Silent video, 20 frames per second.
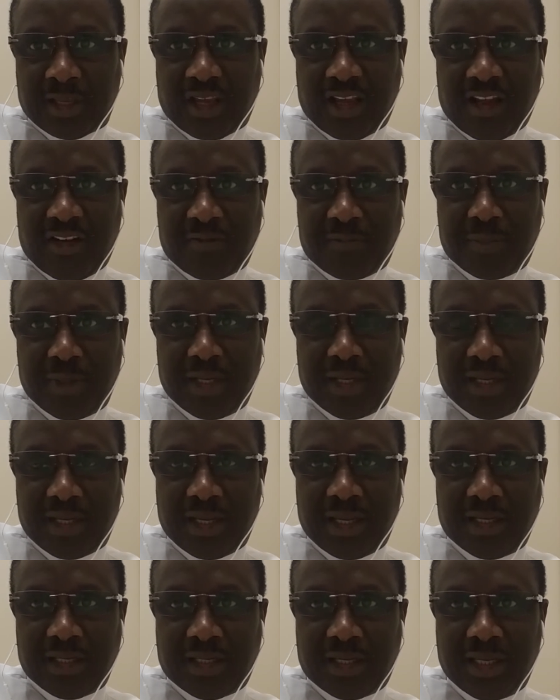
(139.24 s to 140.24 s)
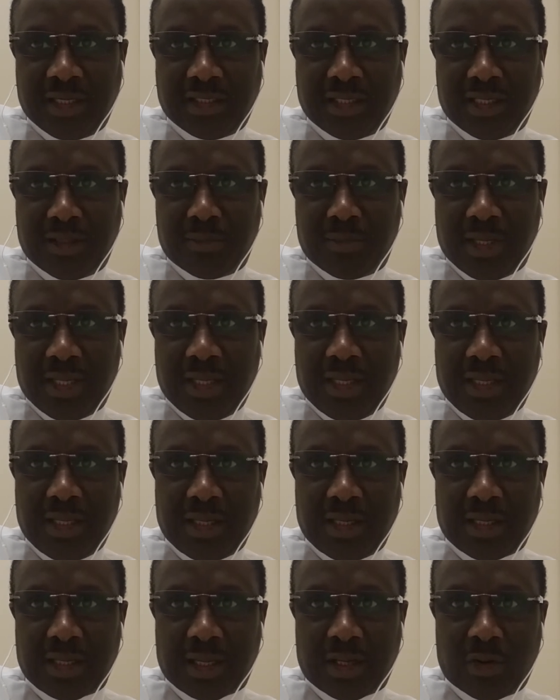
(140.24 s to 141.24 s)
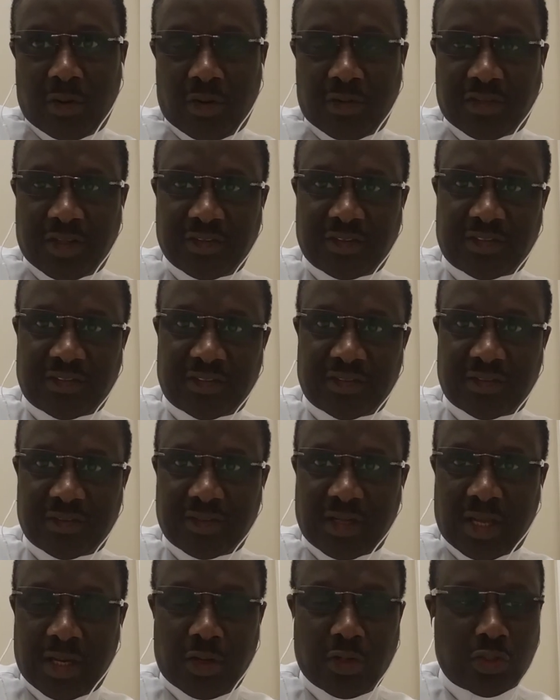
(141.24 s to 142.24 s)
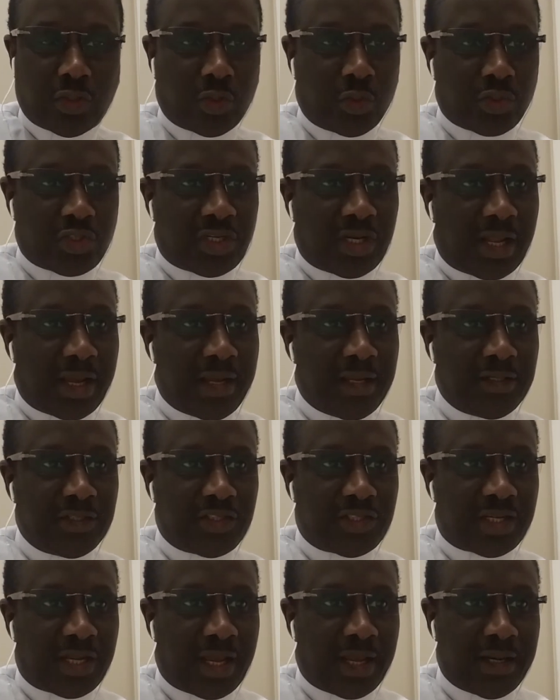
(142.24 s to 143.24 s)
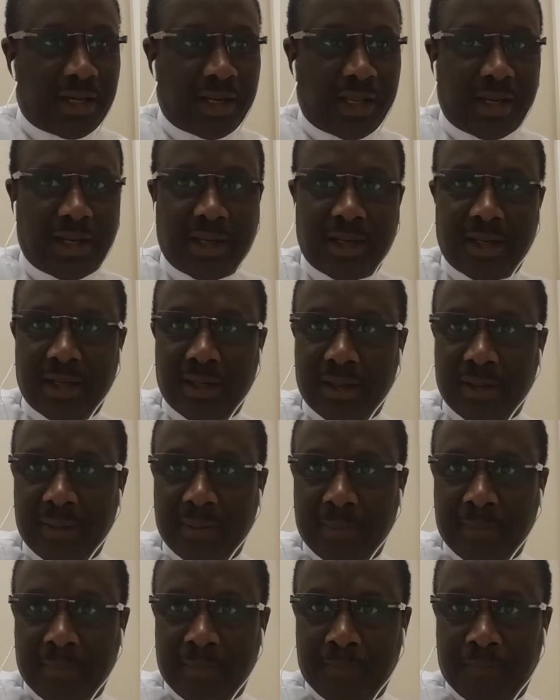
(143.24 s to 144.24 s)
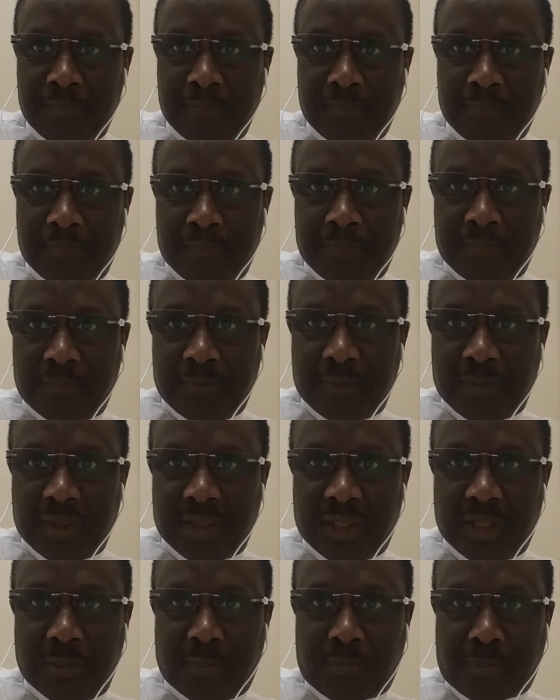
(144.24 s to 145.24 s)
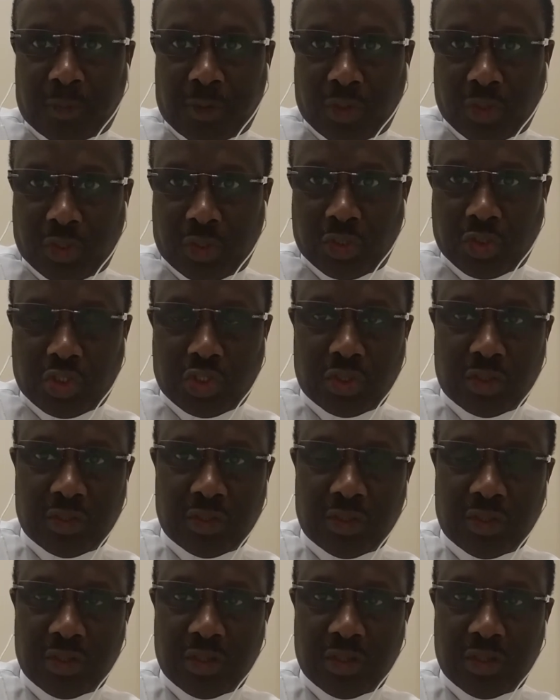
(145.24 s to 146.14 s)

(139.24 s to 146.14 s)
have been engaging me and others along those lines, and then the product